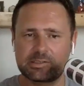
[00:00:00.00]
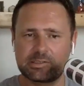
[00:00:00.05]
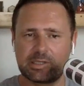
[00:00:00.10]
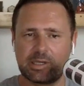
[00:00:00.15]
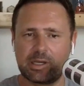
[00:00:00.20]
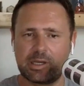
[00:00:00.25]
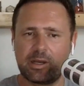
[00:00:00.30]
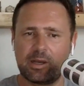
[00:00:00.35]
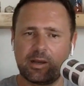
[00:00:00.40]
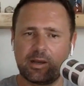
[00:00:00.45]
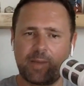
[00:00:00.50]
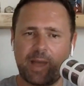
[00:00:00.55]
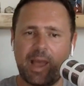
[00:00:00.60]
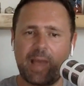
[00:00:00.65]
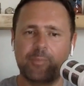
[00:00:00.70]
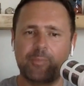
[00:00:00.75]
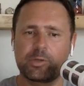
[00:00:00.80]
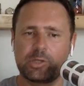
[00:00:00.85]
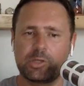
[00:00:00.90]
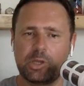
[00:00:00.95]

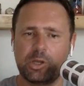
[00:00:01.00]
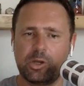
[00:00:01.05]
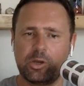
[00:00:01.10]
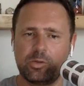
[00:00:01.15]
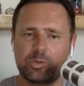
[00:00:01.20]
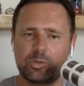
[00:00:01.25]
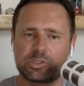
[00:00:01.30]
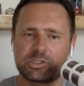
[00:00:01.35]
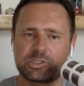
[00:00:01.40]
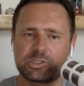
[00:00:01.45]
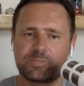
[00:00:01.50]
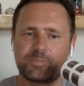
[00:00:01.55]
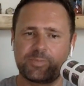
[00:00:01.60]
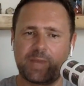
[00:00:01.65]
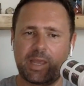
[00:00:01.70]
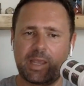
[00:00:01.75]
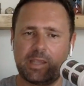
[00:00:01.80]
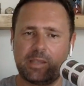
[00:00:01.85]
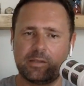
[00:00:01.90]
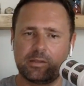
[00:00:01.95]
Hypernode, which is
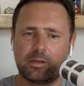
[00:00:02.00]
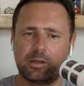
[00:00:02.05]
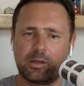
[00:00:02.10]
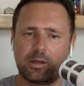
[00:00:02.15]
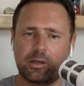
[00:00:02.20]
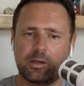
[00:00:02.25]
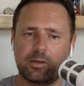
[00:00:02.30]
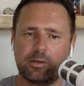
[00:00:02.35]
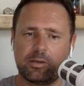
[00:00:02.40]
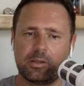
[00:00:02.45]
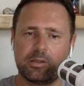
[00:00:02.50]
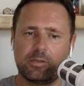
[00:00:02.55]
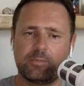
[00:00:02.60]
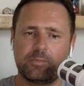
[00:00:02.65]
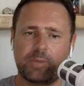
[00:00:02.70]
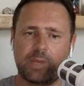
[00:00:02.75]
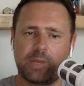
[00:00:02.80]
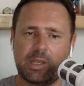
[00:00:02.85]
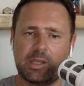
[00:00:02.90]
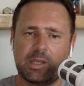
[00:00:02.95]

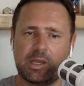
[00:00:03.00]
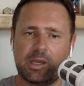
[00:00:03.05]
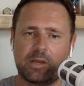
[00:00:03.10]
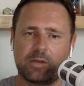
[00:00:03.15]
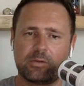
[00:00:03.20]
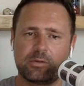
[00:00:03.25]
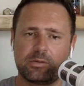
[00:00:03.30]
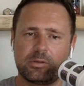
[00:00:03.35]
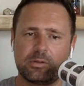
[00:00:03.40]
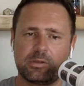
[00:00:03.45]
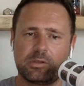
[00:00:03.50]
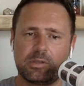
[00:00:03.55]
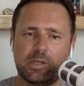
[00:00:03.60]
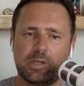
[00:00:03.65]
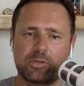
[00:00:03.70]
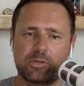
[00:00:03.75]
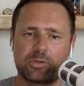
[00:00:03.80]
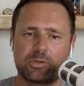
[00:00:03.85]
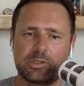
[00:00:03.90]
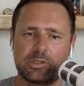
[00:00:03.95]
Byte out in
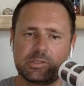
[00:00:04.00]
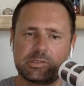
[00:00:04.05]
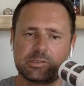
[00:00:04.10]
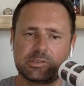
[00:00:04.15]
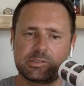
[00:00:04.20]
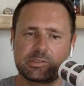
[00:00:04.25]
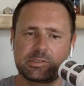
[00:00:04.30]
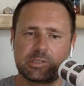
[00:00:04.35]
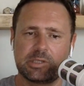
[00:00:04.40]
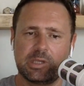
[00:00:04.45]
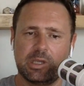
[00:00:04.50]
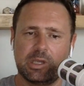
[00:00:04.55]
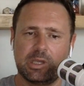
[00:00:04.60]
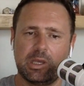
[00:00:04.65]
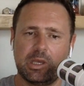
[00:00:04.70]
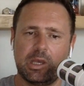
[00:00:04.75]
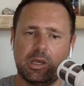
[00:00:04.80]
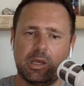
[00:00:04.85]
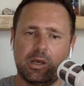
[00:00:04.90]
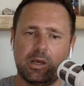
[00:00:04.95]
Netherlands.
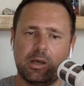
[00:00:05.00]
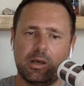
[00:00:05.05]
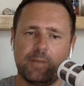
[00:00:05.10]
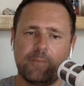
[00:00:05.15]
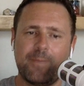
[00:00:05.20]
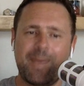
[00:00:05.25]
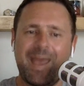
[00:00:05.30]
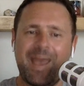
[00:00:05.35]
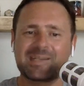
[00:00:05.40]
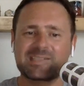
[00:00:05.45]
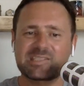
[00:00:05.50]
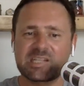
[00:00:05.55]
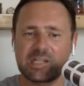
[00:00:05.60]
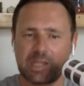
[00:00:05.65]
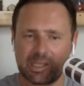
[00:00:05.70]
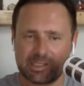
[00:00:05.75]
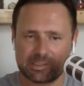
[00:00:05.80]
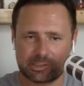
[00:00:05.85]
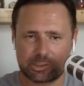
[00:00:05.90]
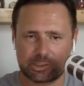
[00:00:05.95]
Max
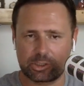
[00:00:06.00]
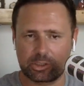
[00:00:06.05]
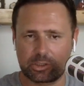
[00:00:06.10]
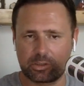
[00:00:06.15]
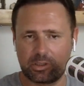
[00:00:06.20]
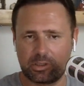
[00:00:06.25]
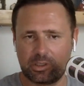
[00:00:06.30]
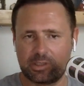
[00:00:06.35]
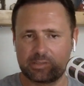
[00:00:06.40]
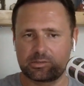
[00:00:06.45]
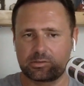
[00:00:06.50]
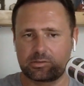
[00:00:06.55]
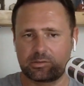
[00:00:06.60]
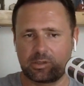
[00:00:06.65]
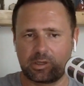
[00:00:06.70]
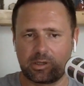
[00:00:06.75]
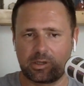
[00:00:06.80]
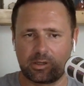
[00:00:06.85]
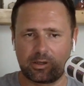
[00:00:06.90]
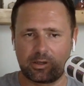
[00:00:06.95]
Cluster is
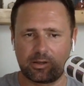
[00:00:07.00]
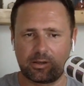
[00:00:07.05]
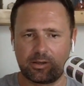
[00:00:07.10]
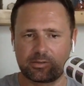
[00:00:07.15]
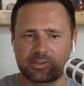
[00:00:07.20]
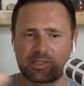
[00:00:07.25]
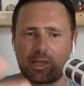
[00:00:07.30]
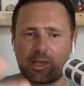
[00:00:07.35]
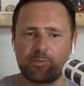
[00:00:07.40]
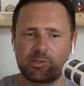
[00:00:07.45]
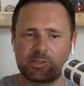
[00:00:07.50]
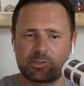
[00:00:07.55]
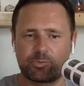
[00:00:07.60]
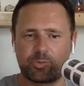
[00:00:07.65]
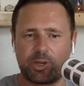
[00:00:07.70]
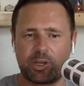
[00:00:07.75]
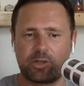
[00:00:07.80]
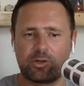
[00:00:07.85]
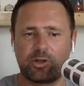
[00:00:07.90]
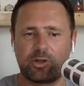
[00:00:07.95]
Simon
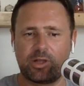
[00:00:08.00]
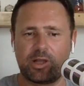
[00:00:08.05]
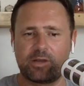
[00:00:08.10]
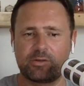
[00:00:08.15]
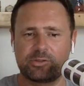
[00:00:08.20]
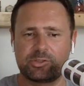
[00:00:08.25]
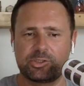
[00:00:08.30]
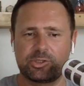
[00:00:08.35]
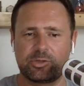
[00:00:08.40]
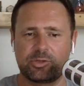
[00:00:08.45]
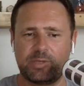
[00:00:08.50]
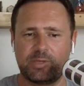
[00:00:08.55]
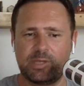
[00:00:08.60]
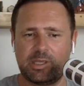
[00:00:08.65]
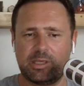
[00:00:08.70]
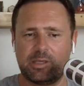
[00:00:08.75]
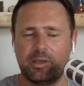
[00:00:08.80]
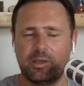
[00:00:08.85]
Sprenkle out in Germany.